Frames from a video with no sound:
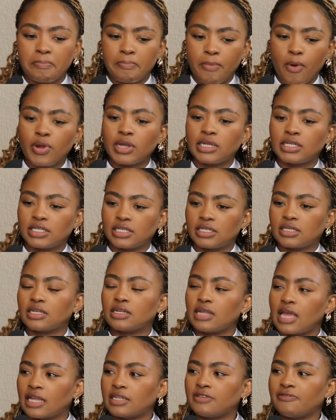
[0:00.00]
point
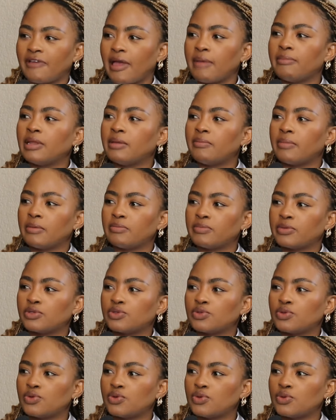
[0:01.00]
at family
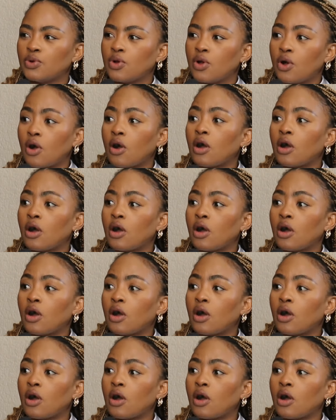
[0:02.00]
members who